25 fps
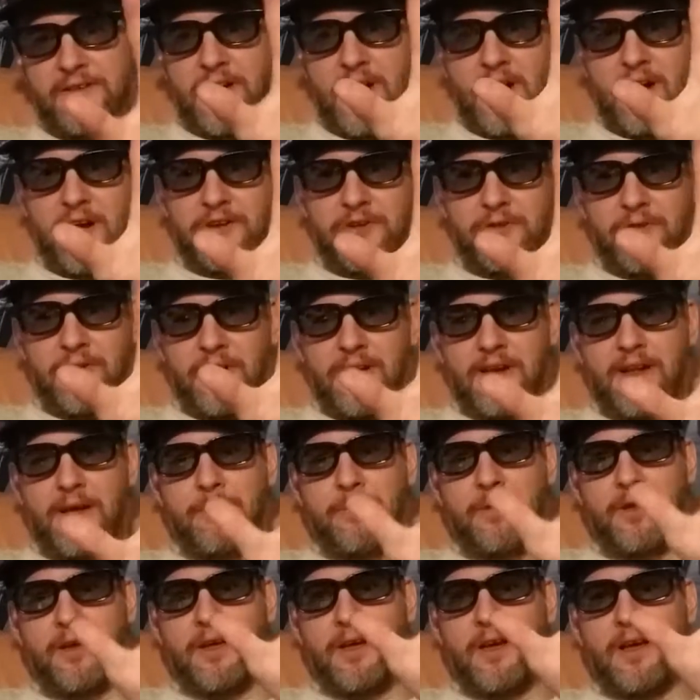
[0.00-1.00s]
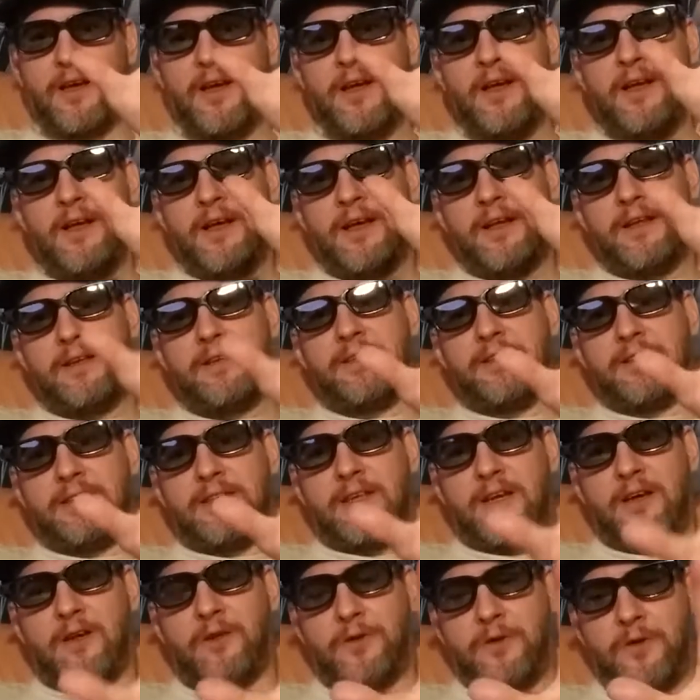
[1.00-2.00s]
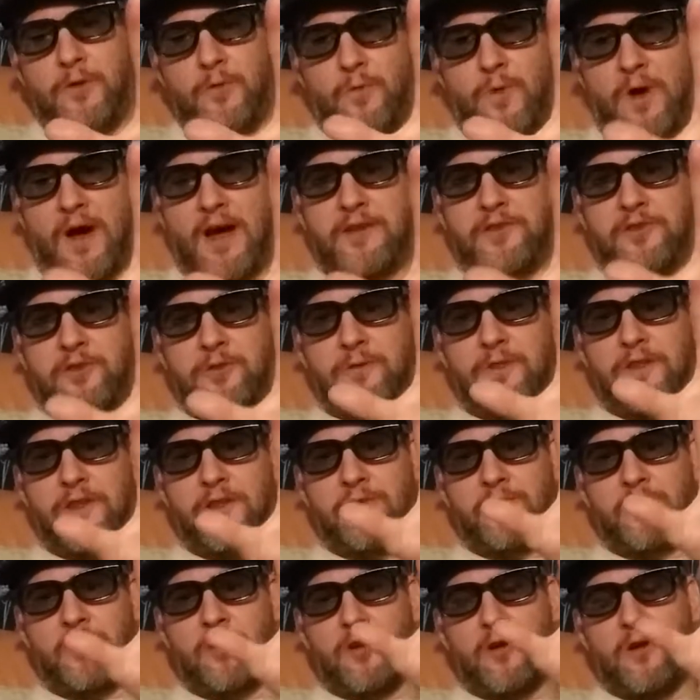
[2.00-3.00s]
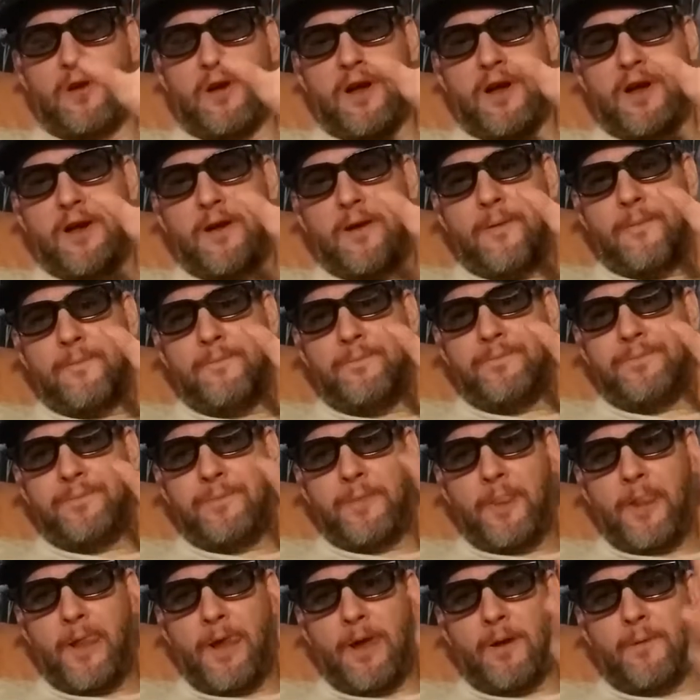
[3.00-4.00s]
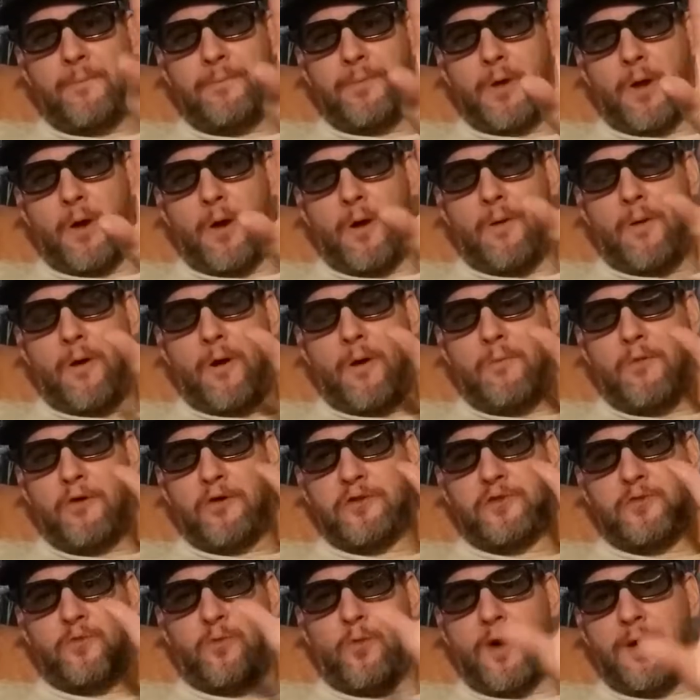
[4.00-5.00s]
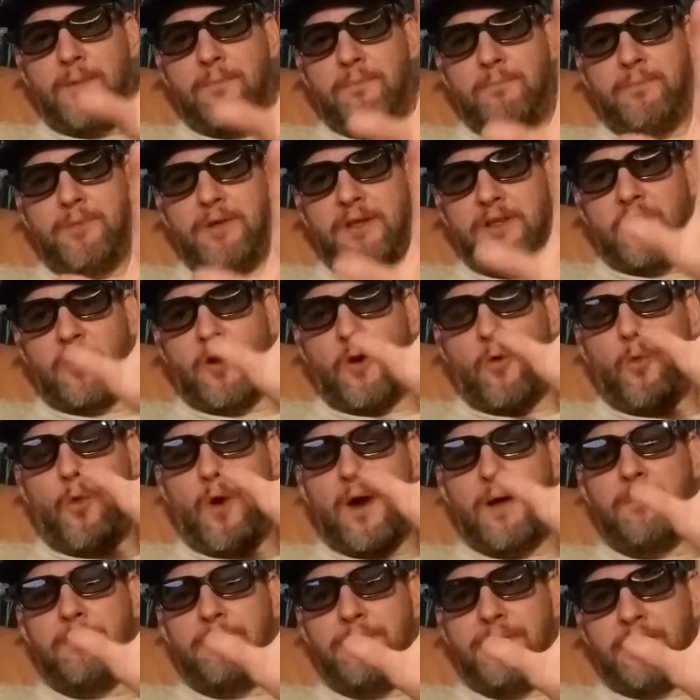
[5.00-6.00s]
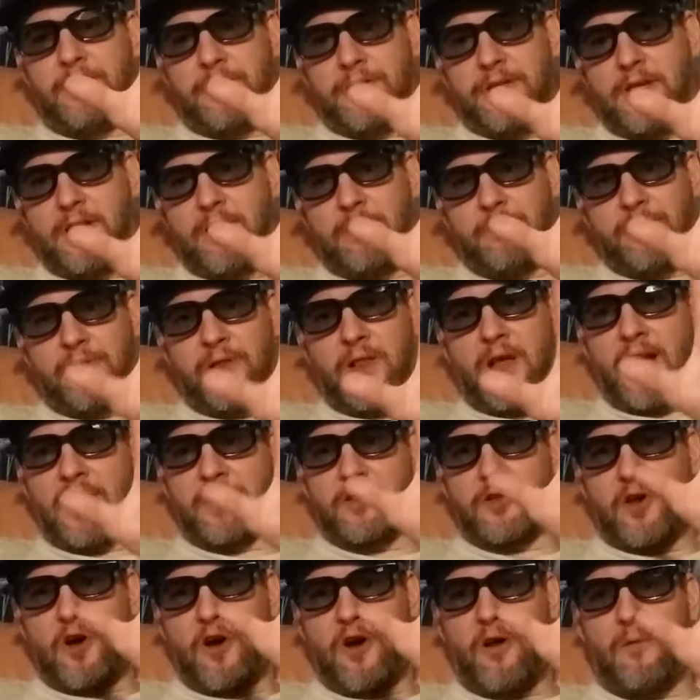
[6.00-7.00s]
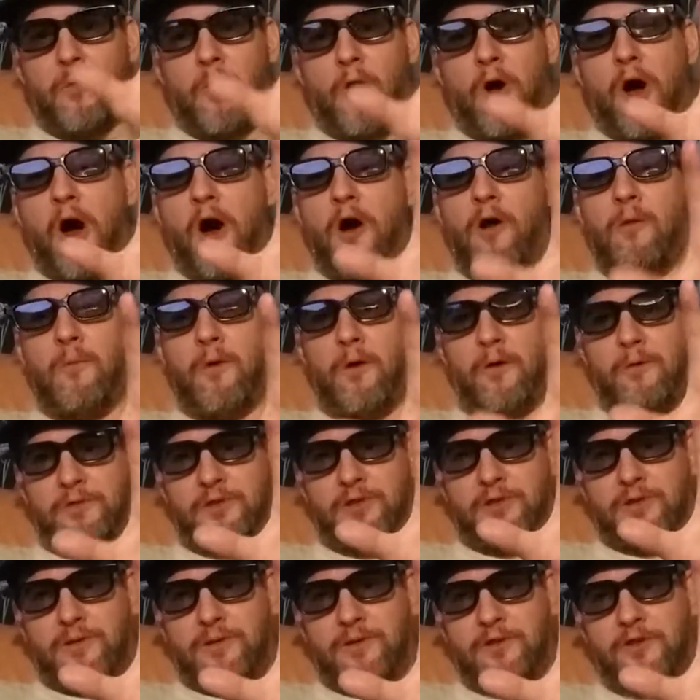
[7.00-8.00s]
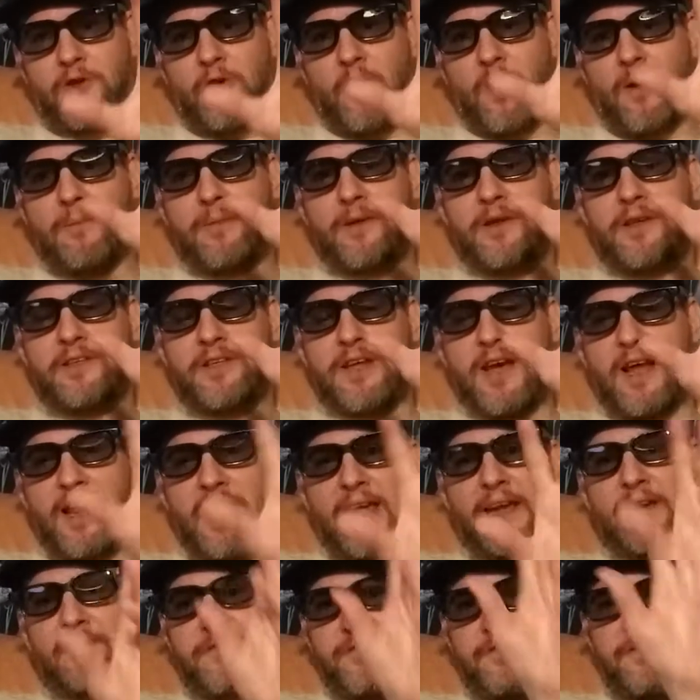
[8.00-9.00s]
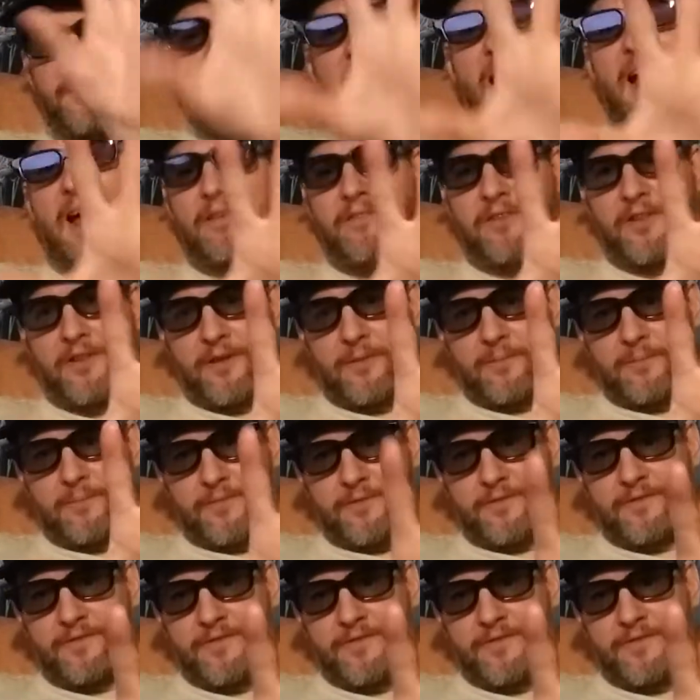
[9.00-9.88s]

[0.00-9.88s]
the 100, and I'm gonna tell you why. So these are almost 1 billion plus, almost. So I liked 5 of them,